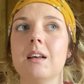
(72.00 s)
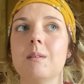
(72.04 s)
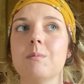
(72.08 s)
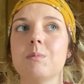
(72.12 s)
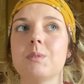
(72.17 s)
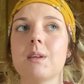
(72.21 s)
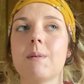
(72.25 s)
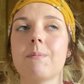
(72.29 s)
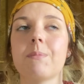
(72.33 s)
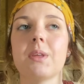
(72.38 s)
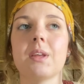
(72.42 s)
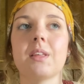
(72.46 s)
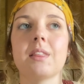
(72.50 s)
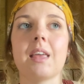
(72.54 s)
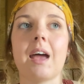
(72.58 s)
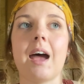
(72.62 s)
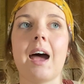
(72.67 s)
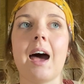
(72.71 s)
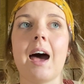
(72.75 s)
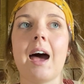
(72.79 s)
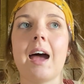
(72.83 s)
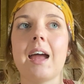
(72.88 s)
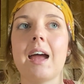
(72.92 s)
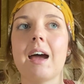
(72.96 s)
something that
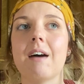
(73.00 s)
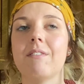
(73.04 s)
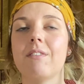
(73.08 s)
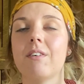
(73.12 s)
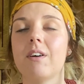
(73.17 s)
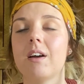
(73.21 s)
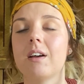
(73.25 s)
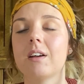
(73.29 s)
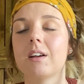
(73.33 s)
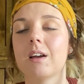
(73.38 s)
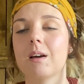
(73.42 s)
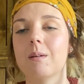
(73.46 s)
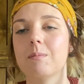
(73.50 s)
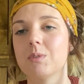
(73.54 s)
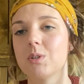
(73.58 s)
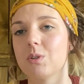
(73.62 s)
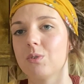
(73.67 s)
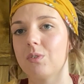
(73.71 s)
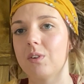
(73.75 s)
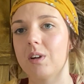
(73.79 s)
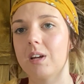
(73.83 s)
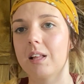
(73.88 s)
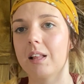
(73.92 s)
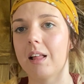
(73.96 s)
I have come to
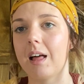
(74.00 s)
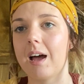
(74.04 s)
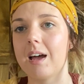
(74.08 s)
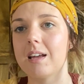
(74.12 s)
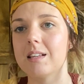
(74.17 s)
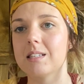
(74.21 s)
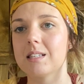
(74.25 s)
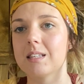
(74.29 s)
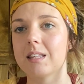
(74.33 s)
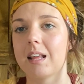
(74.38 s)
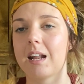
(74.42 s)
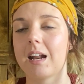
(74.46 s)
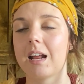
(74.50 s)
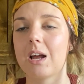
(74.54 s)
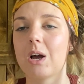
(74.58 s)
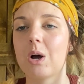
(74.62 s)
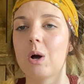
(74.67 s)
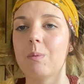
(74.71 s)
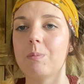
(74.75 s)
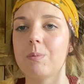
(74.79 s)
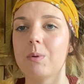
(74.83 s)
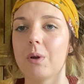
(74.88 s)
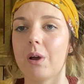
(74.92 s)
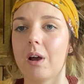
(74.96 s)
realize, and that I
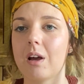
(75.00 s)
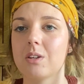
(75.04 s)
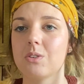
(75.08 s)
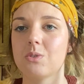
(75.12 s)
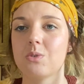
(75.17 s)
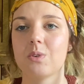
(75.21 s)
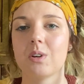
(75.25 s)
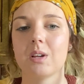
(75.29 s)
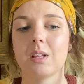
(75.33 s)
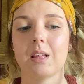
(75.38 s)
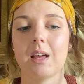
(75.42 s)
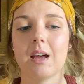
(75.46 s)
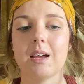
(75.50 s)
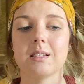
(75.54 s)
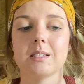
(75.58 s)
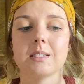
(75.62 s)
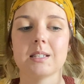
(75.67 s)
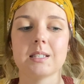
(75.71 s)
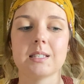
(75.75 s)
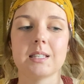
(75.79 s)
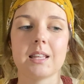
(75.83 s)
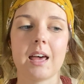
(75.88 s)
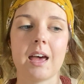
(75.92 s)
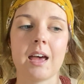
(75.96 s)
hope you guys realize,
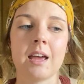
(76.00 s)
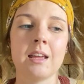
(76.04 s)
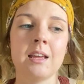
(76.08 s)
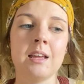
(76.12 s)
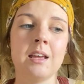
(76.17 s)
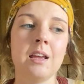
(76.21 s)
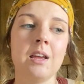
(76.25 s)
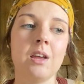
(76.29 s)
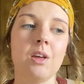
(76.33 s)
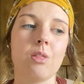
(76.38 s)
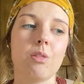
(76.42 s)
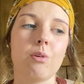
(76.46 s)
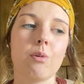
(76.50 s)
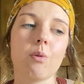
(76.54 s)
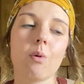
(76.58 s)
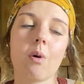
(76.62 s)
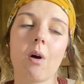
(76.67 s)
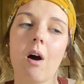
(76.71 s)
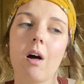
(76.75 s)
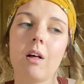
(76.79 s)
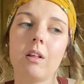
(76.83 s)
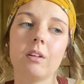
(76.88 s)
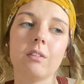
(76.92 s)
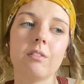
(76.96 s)
is that through
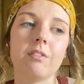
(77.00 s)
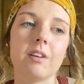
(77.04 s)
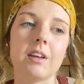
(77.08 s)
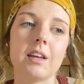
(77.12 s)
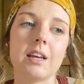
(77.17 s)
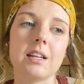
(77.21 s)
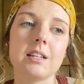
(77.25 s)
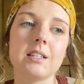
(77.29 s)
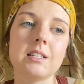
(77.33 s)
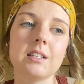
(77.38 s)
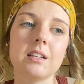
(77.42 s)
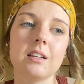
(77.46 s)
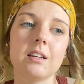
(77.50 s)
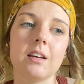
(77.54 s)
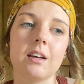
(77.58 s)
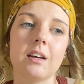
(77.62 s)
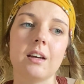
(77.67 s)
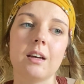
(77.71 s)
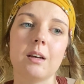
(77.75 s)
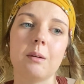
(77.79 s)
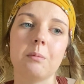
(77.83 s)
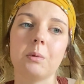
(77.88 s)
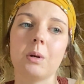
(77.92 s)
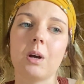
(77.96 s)
all of it,
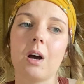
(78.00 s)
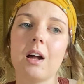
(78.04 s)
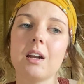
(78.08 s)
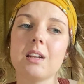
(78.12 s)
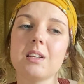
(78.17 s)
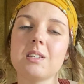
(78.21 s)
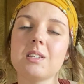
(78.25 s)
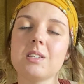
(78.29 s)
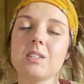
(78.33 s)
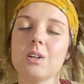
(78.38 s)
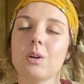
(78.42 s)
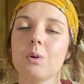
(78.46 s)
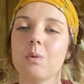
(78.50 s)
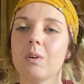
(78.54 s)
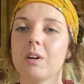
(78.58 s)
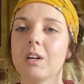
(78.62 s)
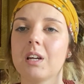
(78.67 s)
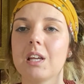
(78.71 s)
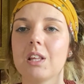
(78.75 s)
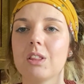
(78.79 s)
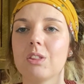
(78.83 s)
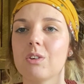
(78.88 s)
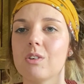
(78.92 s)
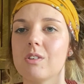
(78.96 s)
God is still
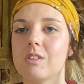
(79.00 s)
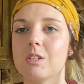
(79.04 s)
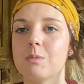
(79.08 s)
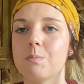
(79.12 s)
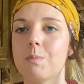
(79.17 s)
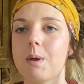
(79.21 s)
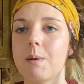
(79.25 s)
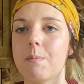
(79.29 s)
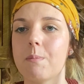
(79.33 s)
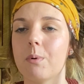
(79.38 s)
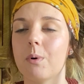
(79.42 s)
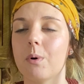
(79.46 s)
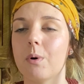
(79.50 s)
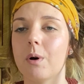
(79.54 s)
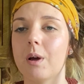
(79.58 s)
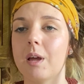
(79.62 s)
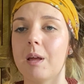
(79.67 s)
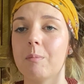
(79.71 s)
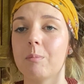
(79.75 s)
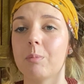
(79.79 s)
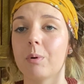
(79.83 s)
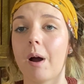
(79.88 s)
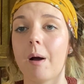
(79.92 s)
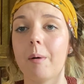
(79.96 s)
working through his people,
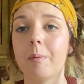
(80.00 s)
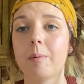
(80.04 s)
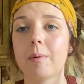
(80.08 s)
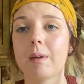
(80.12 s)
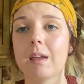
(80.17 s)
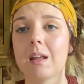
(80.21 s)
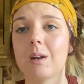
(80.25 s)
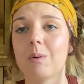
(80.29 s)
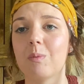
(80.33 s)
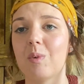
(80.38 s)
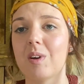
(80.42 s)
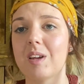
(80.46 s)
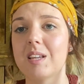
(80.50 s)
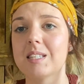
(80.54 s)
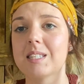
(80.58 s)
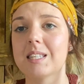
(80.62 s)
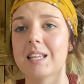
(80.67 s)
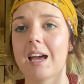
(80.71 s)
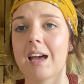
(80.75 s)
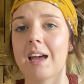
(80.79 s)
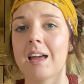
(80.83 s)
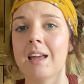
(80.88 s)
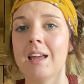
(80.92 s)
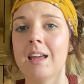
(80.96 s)
and probably in ways
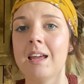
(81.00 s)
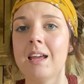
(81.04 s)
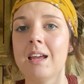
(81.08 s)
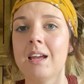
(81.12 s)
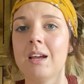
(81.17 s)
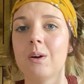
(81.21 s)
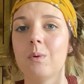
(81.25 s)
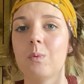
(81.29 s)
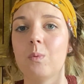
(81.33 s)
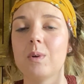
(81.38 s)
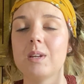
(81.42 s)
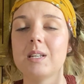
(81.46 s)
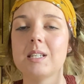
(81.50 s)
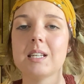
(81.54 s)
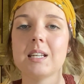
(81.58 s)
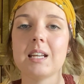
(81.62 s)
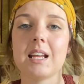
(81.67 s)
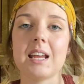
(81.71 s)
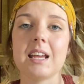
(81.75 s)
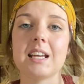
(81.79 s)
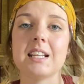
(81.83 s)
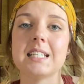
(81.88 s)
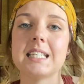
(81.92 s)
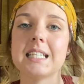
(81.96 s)
that we
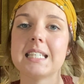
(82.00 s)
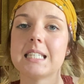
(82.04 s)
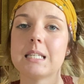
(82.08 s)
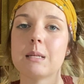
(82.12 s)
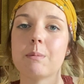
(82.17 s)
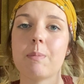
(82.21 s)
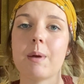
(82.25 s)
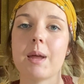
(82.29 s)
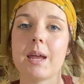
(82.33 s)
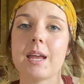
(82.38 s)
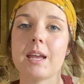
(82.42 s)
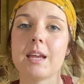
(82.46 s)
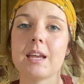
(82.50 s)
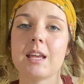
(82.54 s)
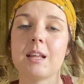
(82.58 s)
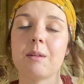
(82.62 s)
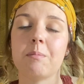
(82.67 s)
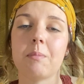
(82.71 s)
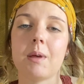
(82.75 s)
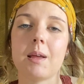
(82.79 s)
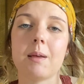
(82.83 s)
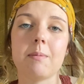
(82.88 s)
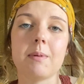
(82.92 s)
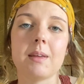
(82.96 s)
didn't anticipate,
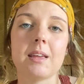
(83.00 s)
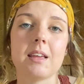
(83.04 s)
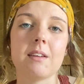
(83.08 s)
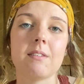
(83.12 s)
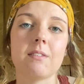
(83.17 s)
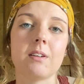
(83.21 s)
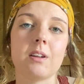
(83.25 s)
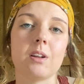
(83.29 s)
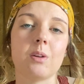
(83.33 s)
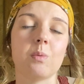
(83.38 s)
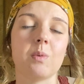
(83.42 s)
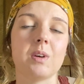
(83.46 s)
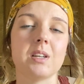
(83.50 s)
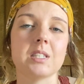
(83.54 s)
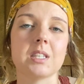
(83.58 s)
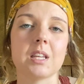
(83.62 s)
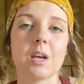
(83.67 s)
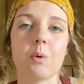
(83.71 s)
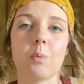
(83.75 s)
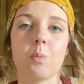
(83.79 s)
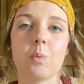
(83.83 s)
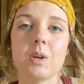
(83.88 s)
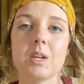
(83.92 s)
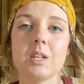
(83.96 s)
and maybe even in ways
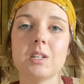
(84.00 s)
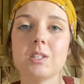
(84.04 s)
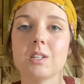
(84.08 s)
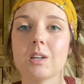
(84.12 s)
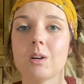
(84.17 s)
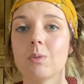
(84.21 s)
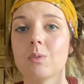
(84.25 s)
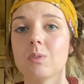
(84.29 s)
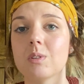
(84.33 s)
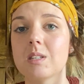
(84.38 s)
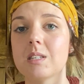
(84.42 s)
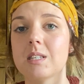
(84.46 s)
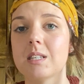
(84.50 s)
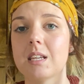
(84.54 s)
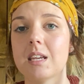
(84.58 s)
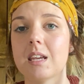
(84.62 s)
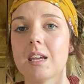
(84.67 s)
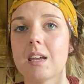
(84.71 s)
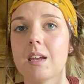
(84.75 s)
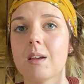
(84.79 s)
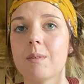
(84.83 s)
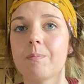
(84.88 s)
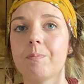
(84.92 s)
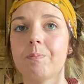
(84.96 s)
that we don't
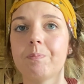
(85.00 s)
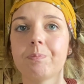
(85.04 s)
see.